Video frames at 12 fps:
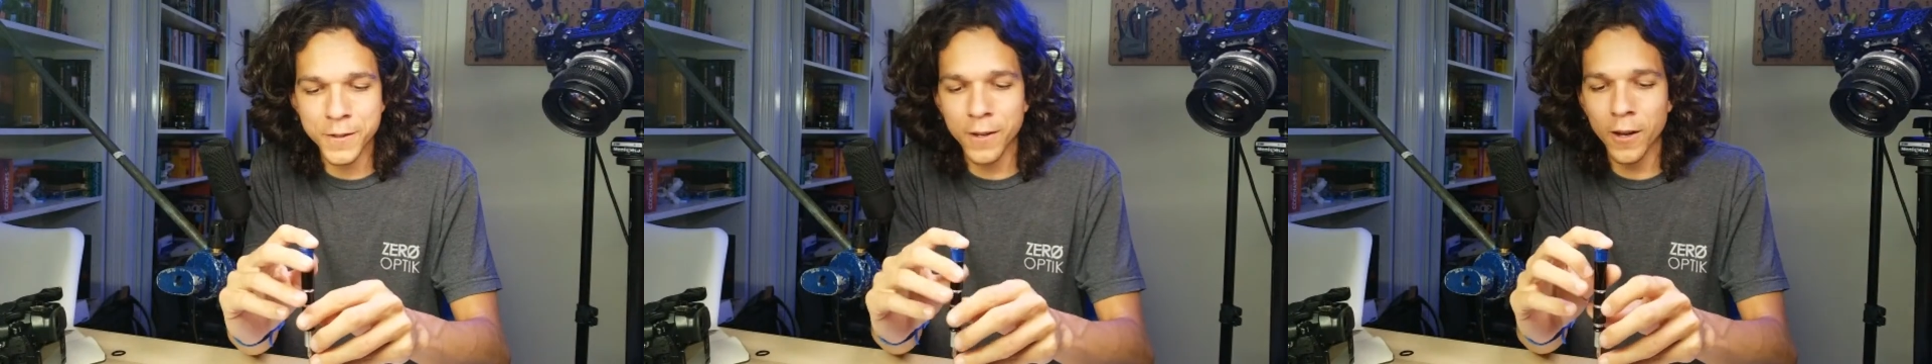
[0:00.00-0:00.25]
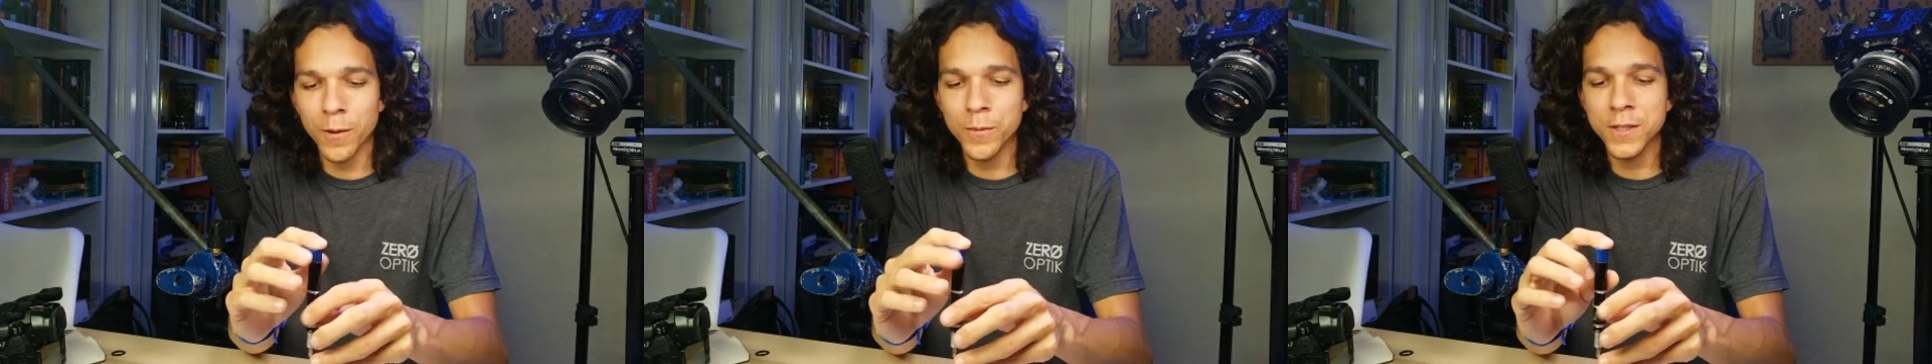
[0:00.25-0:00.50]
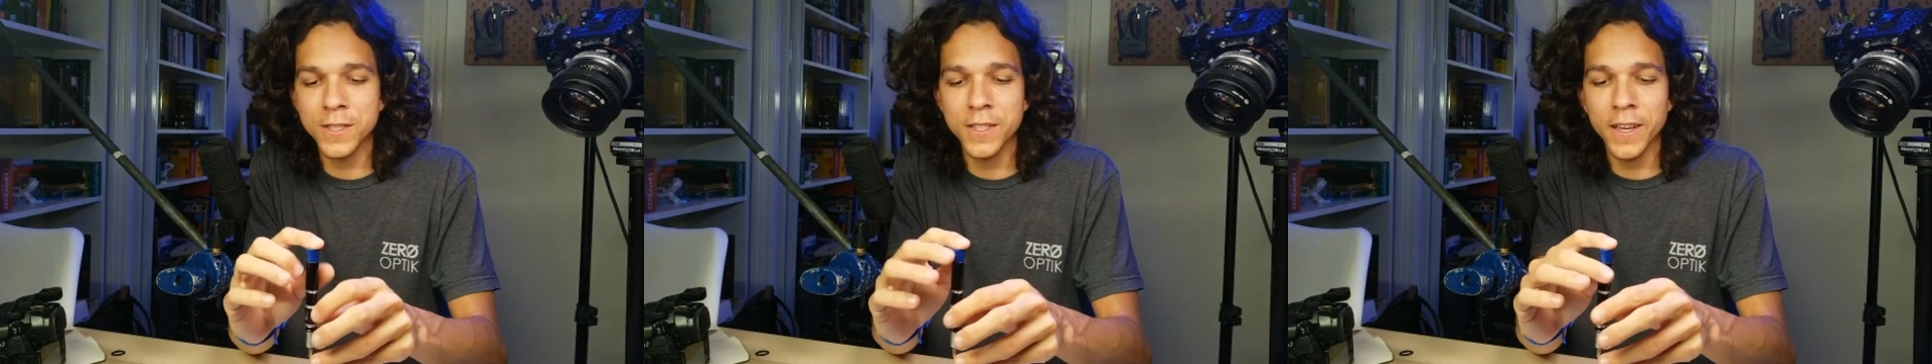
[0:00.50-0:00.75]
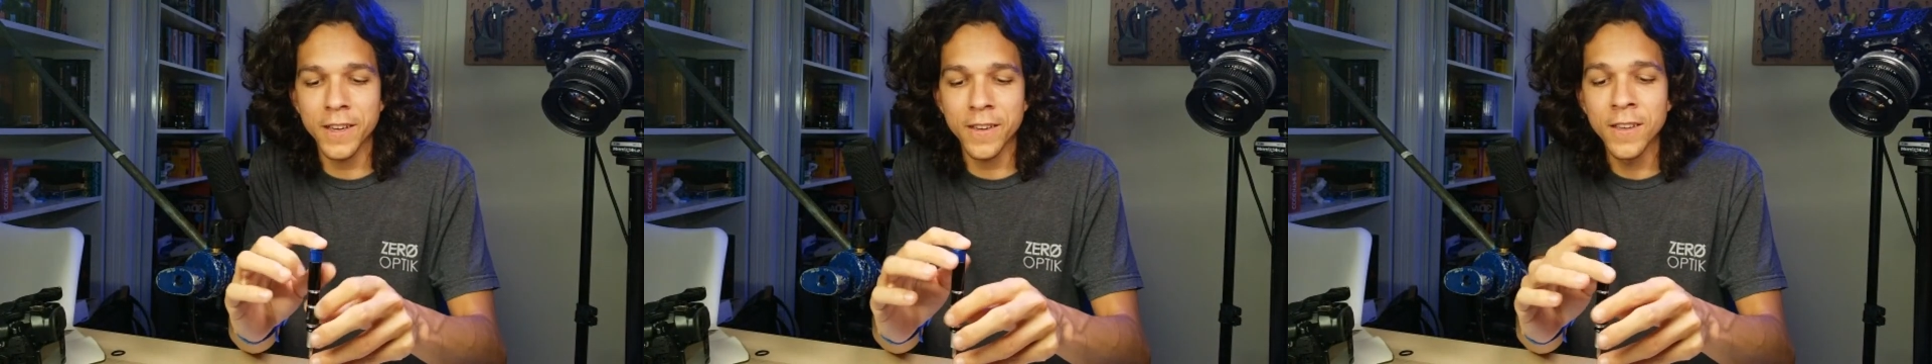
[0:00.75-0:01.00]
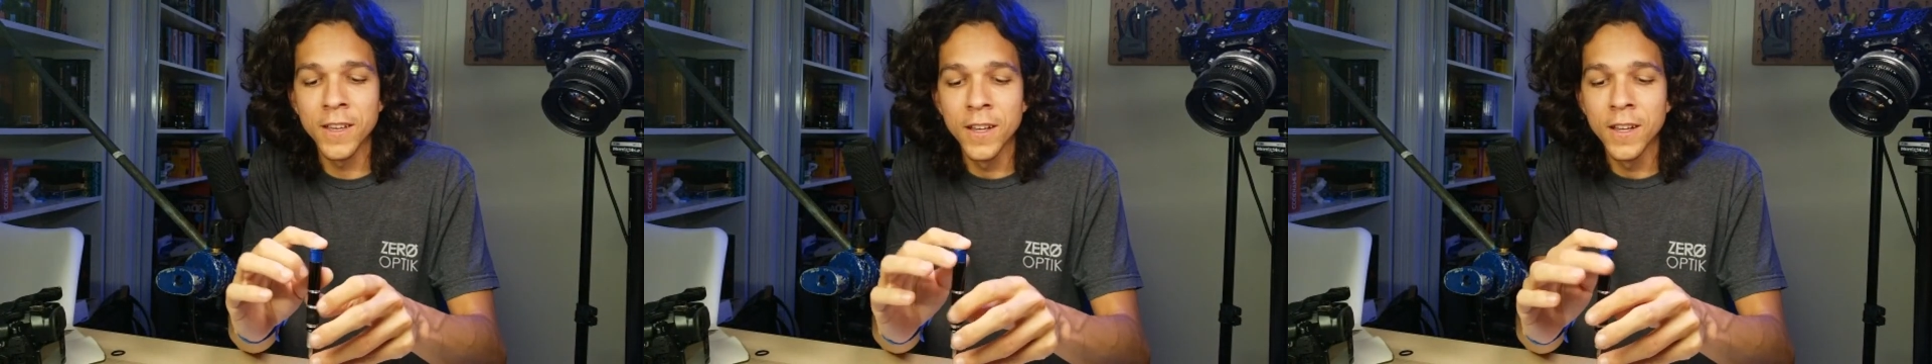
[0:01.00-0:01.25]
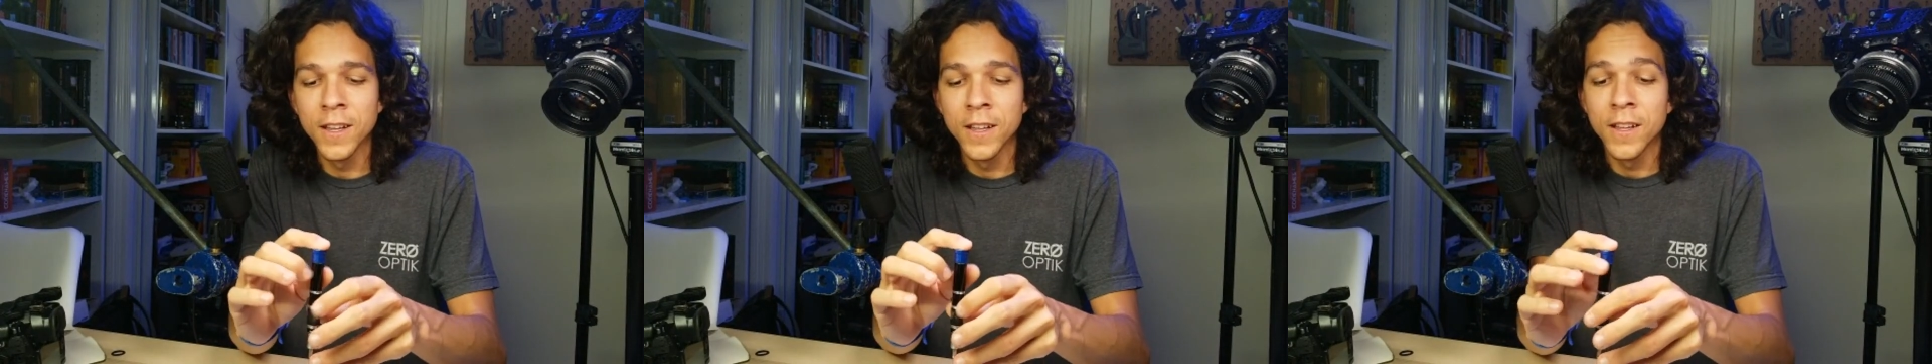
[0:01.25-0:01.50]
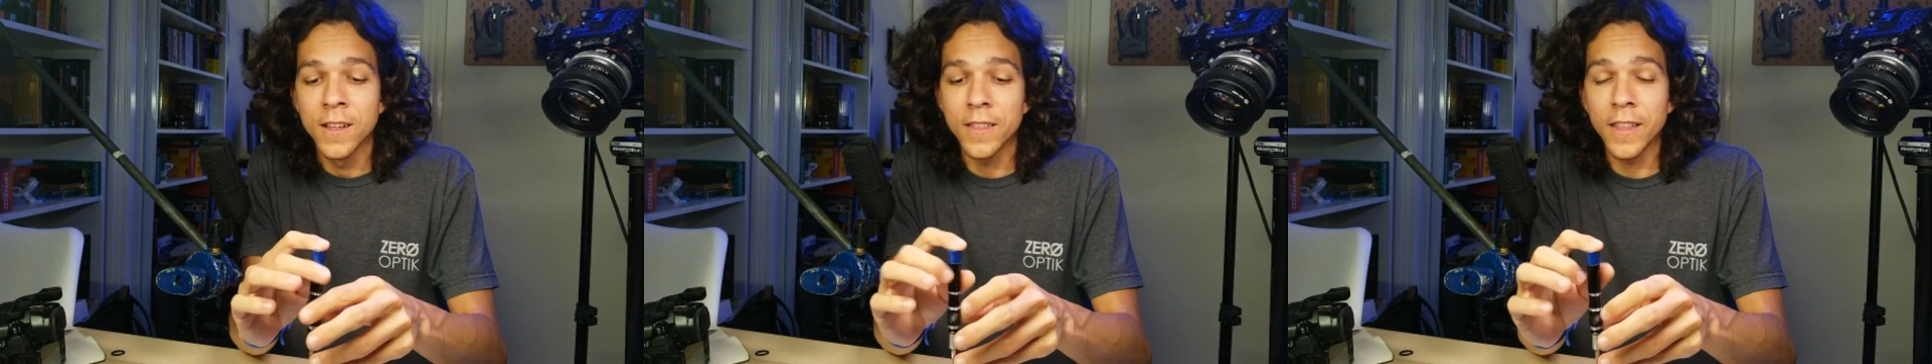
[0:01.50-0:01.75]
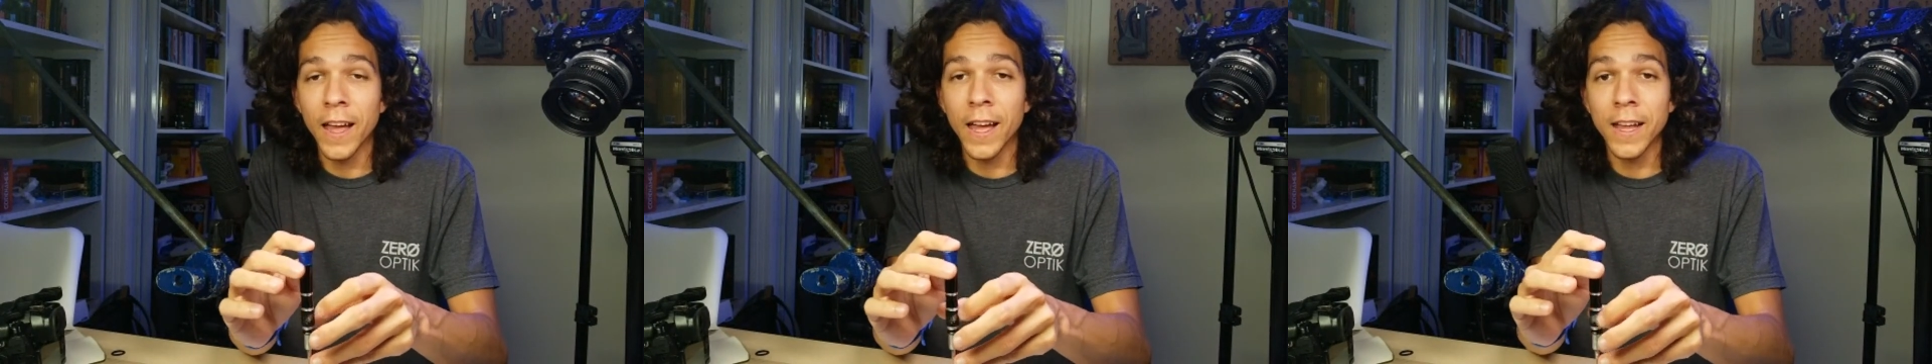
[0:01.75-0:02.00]
a comment saying,
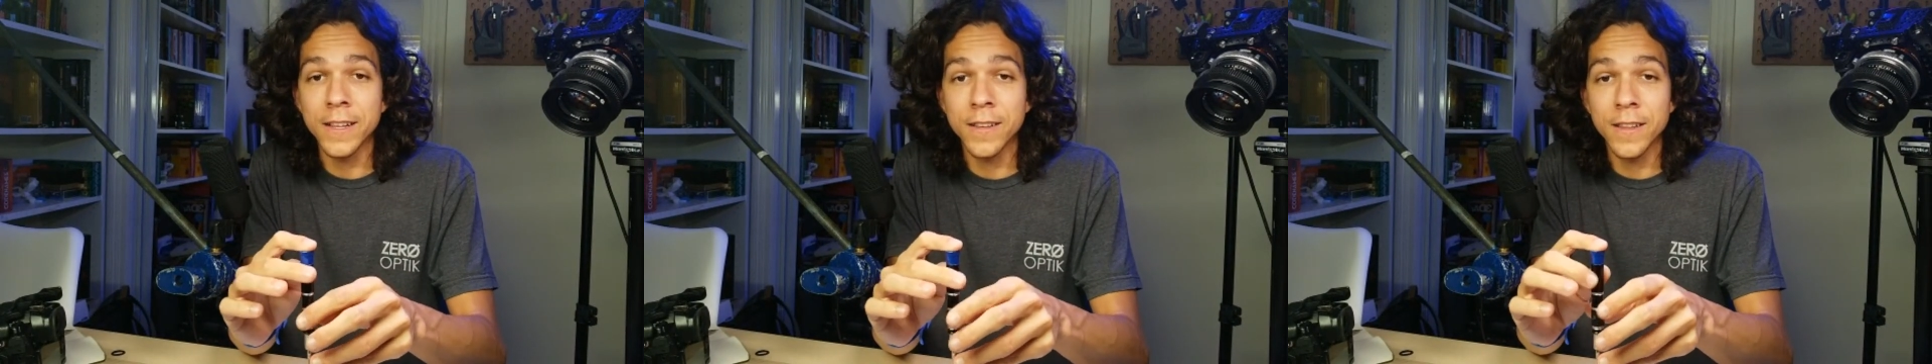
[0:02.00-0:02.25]
that